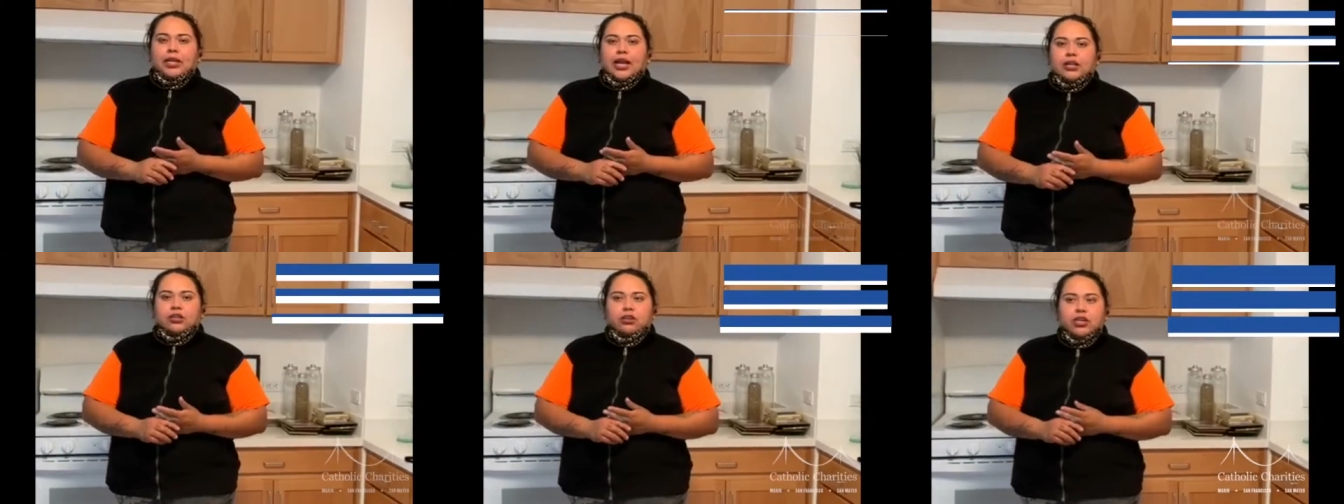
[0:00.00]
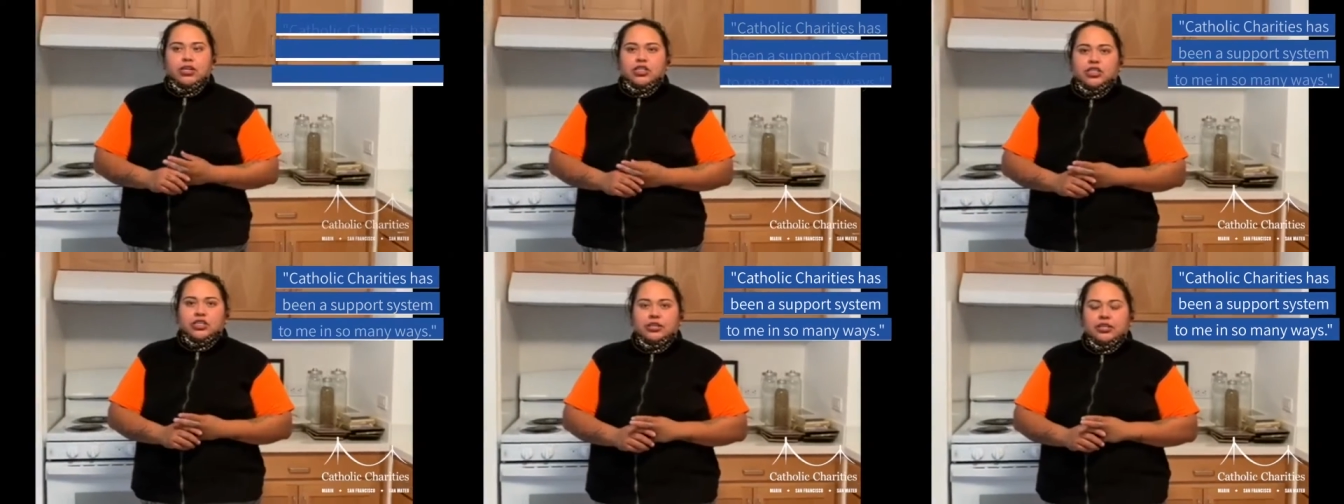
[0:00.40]
Catholic
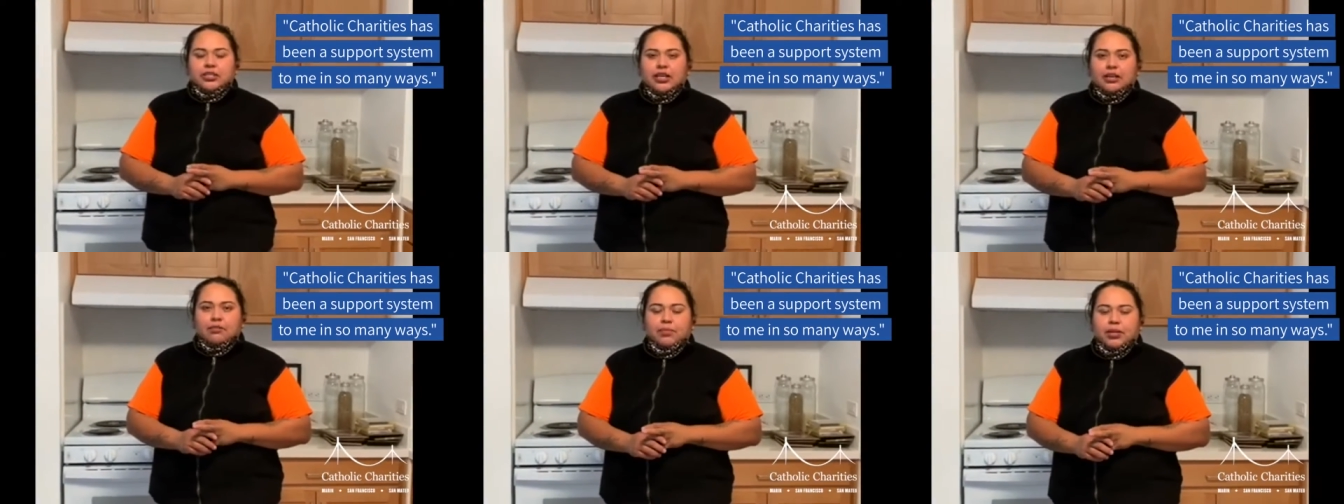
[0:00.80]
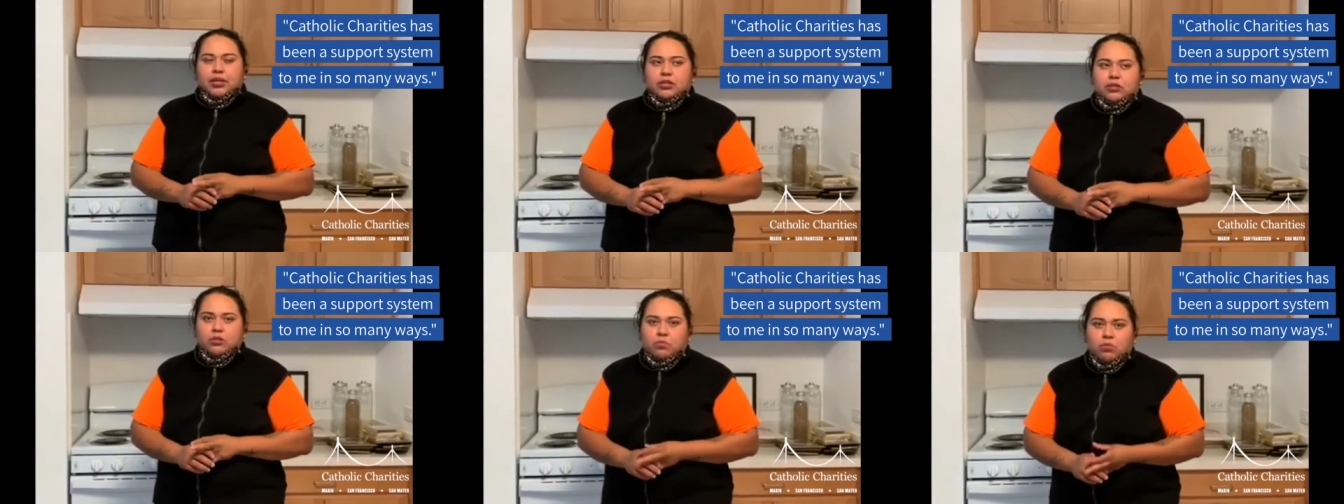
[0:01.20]
Charities have been a
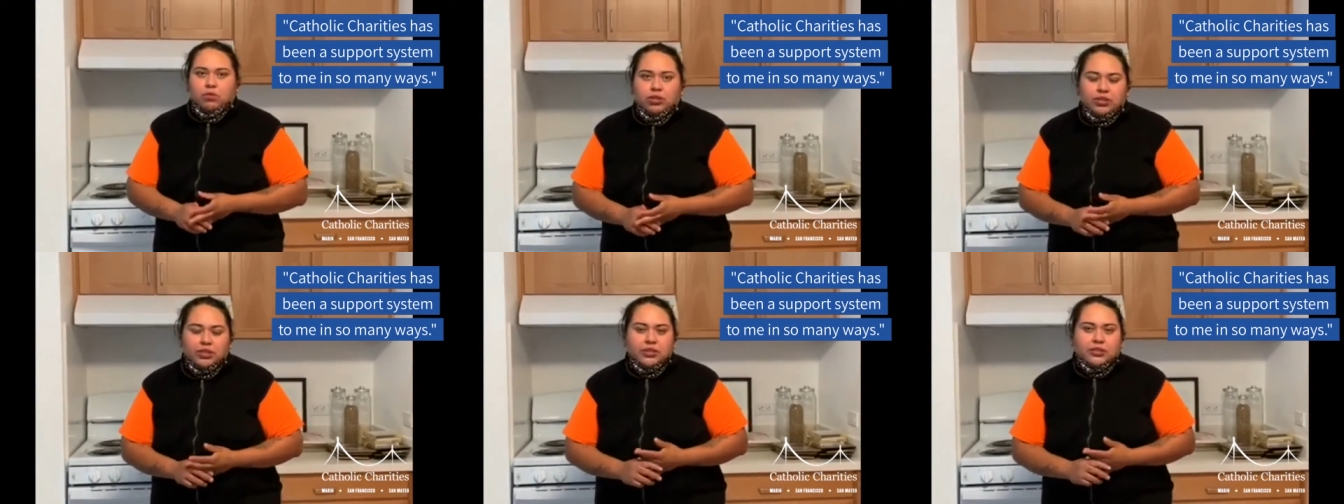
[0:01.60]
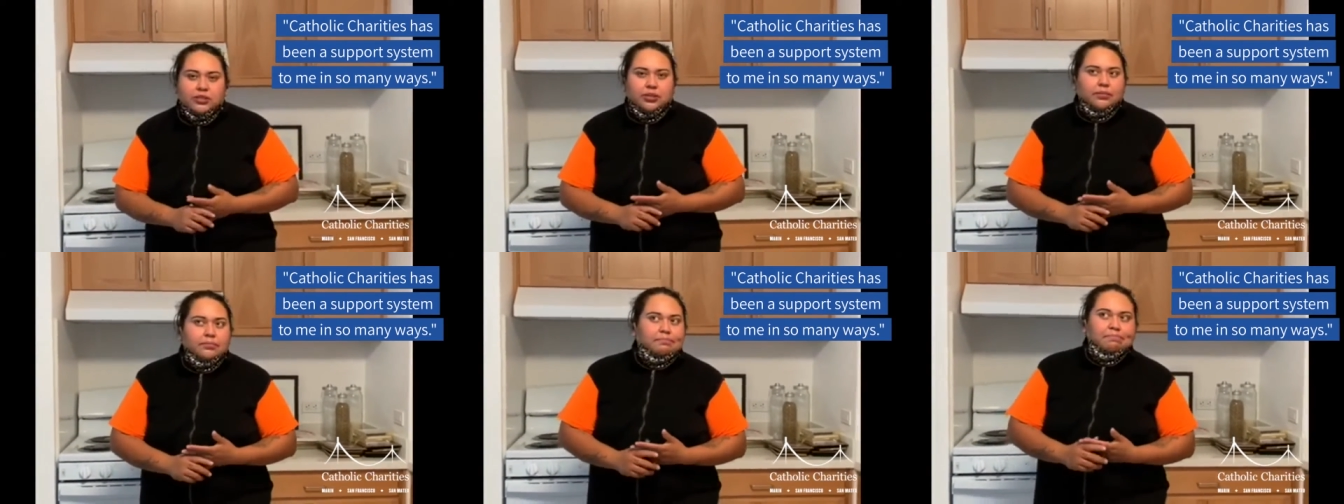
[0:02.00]
support
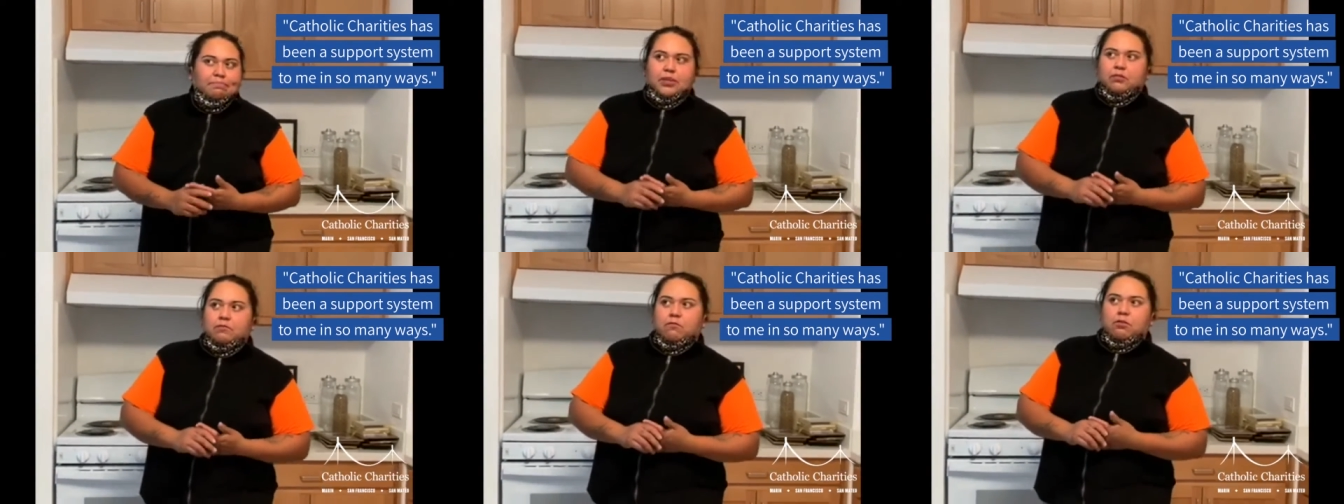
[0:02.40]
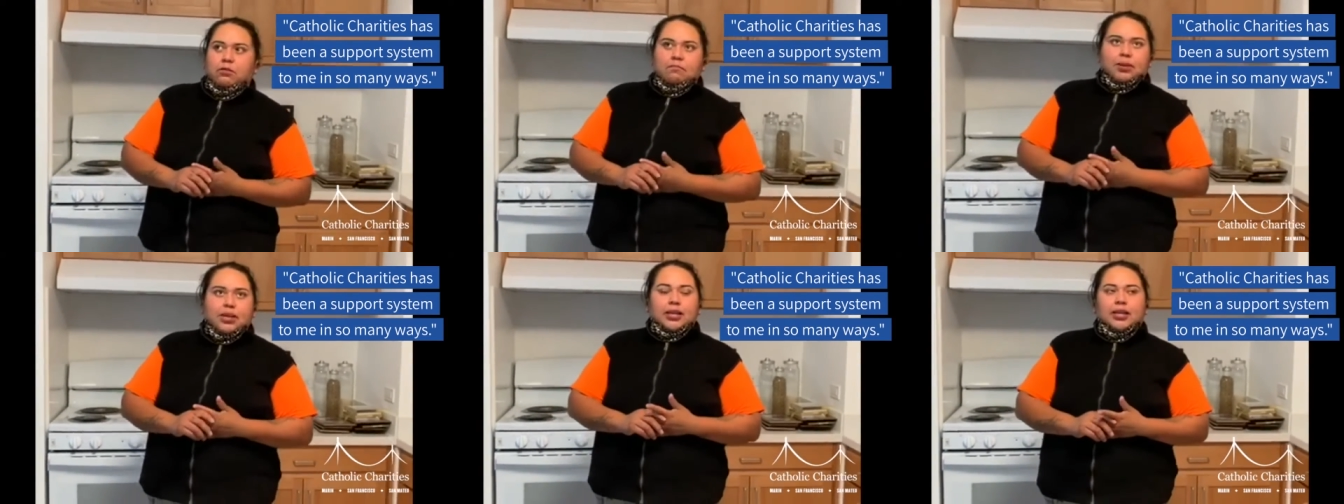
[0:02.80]
system for
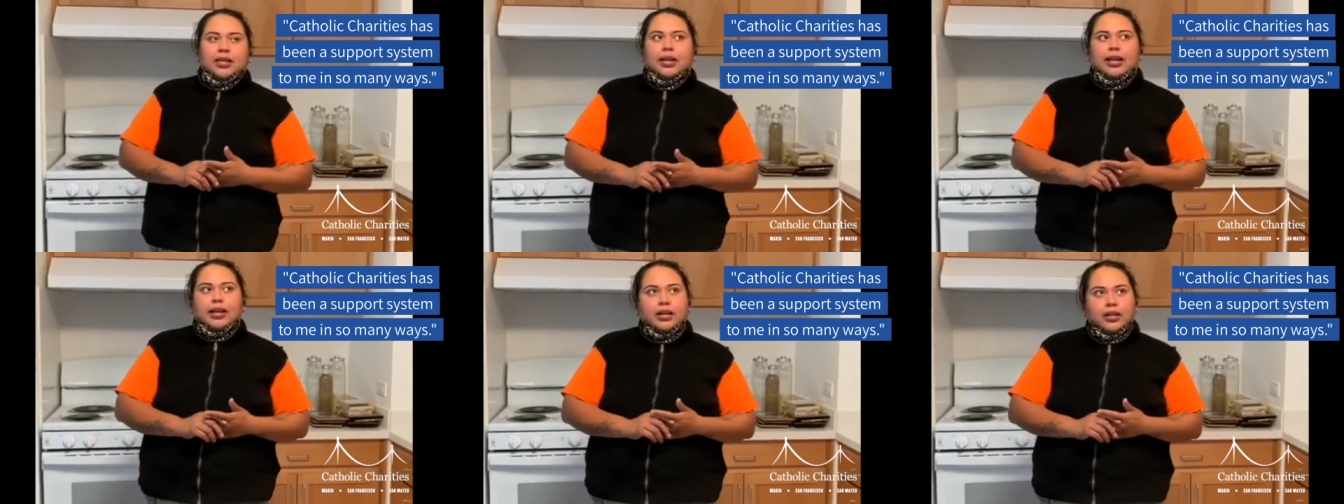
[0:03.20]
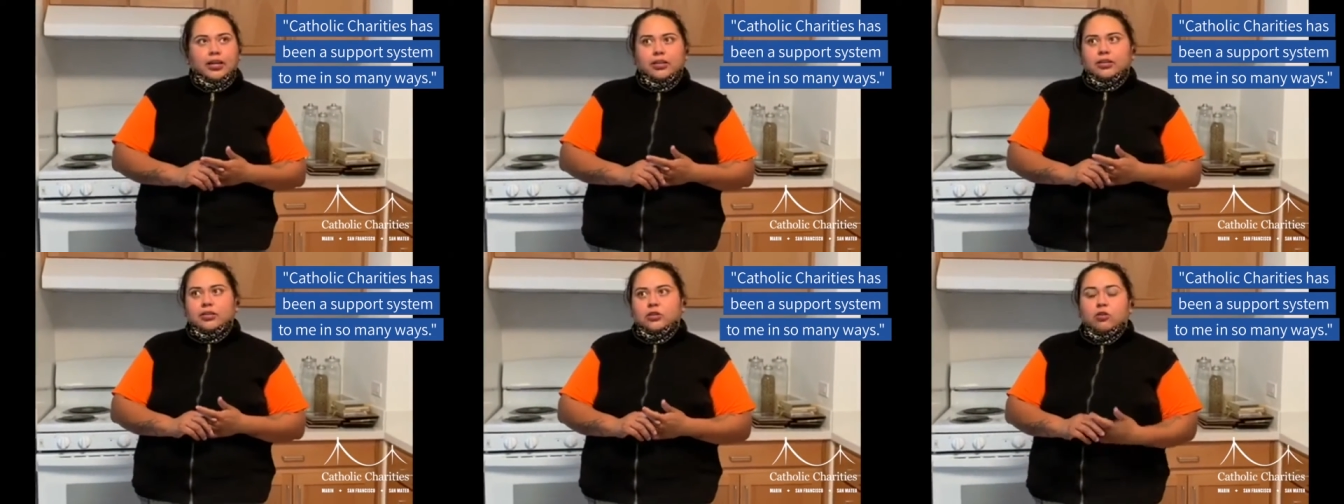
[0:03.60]
me, like
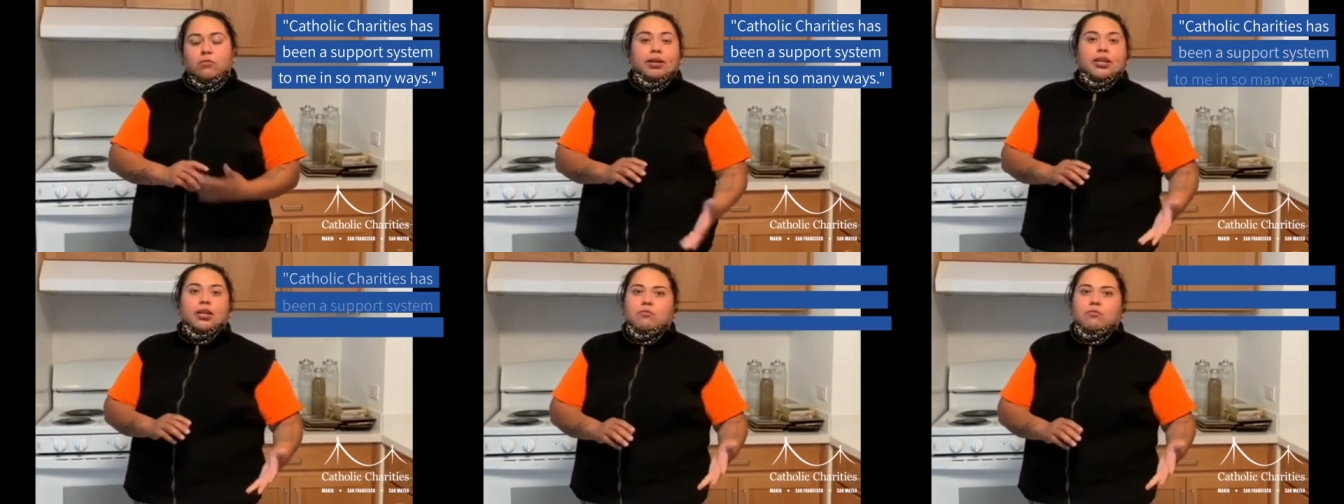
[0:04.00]
in so many